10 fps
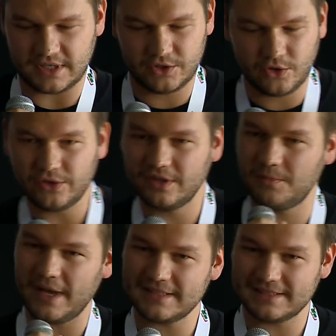are not the
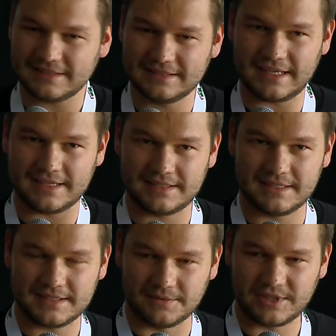best in testing
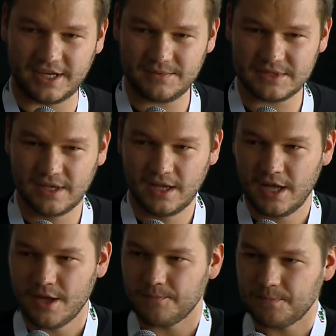sometimes.
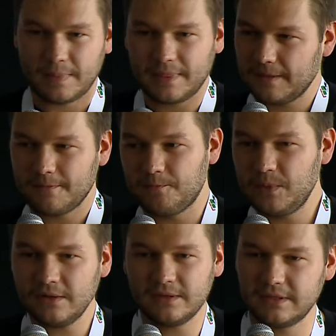
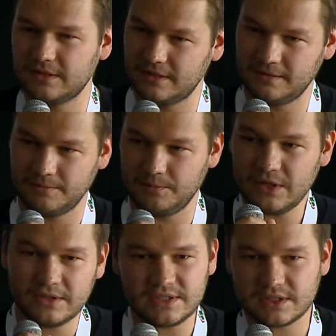Build
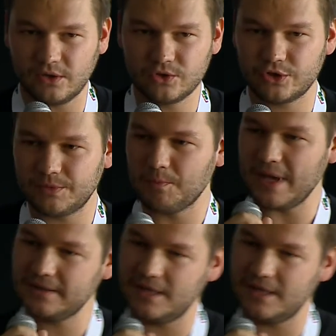this culture, make